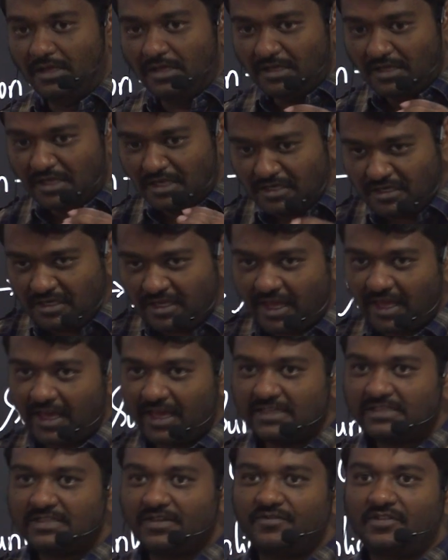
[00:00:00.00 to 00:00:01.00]
In
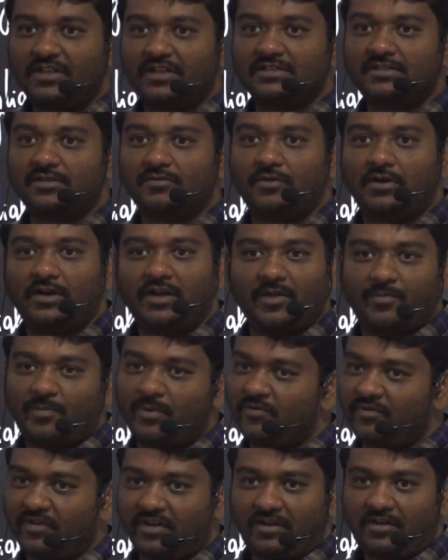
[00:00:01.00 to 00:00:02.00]
case if there is a word
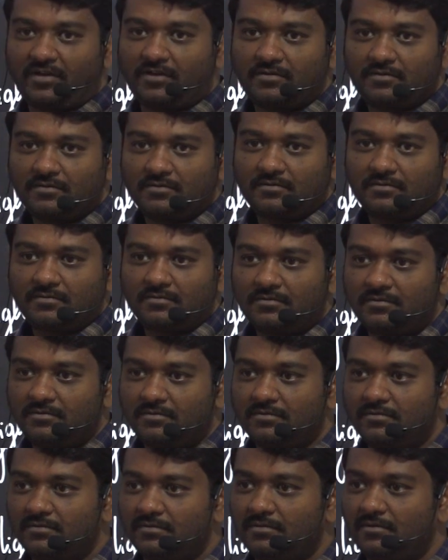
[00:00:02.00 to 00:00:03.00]
epiphyte,
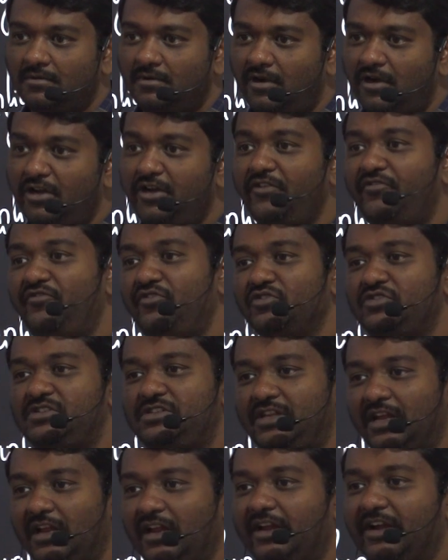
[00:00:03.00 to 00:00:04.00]
and if you
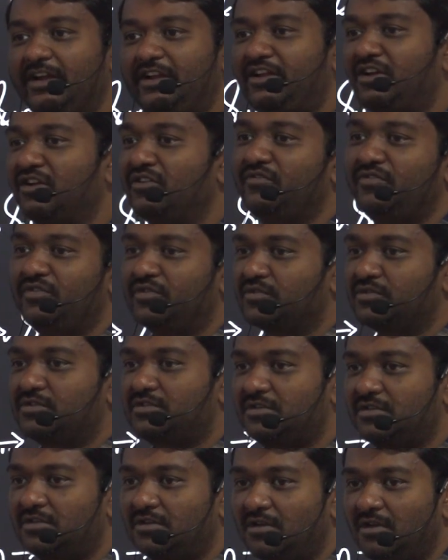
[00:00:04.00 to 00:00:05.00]
still get
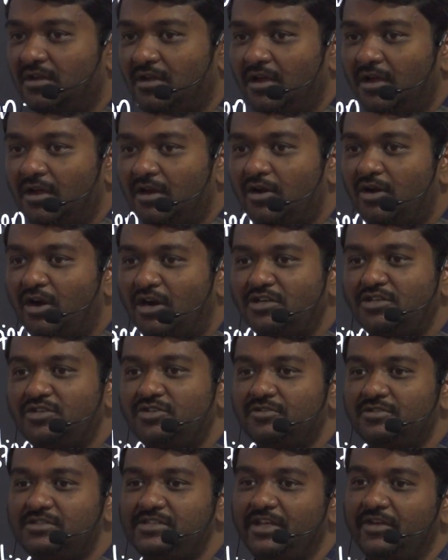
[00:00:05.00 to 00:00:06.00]
confused, God
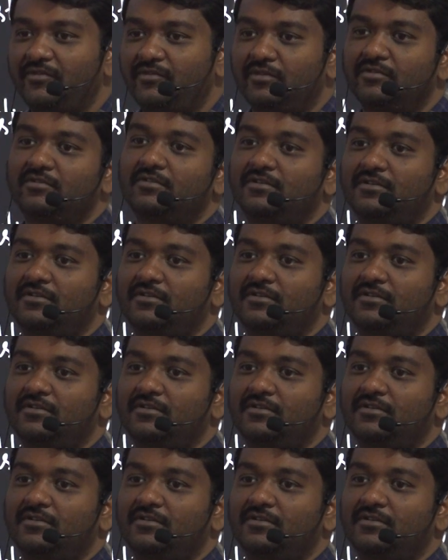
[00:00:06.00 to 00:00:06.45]
should save you.